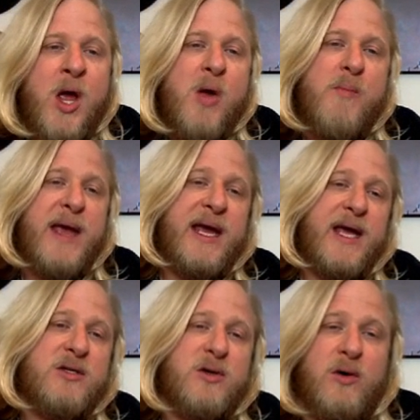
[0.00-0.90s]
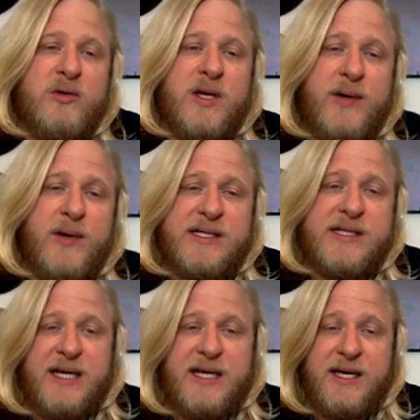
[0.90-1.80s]
Bankhead told
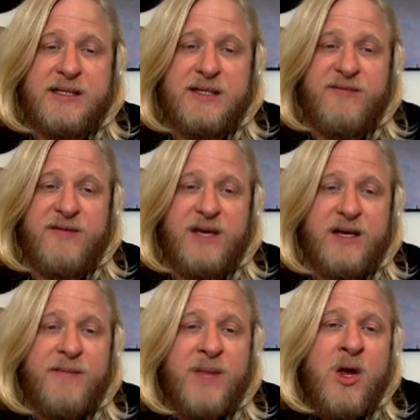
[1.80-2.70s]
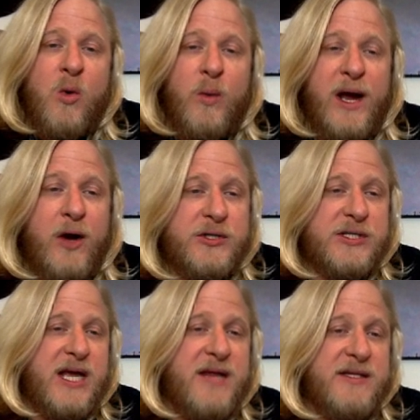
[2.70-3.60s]
WXIA-TV, "We
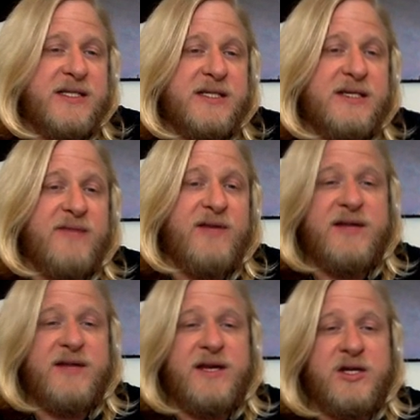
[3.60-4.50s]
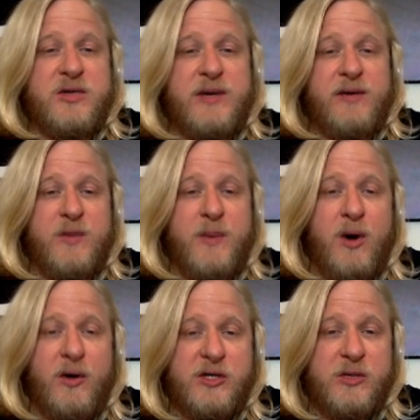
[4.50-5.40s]
understand the sensitivities of the issue here at the
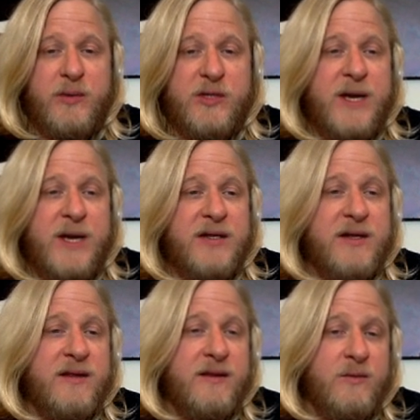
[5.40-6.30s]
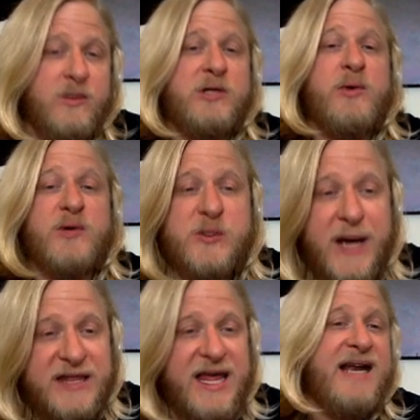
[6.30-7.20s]
park, so we respect
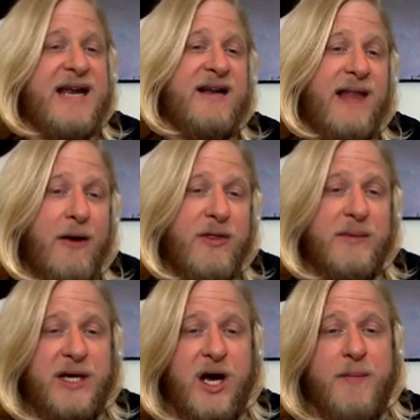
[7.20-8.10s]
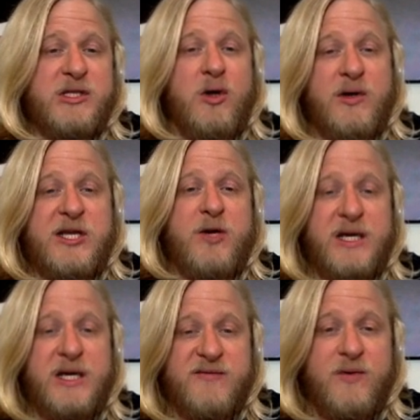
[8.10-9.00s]
that and allow them to come as long as they are
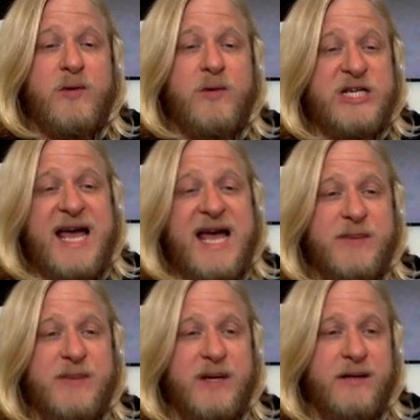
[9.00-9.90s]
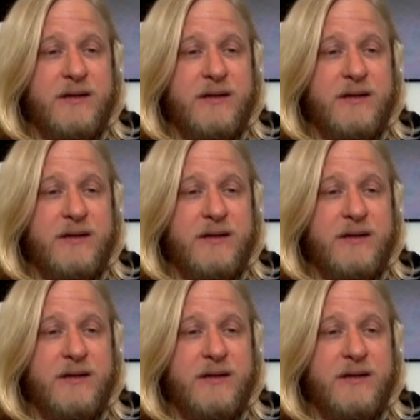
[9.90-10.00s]
peaceful, which it has been."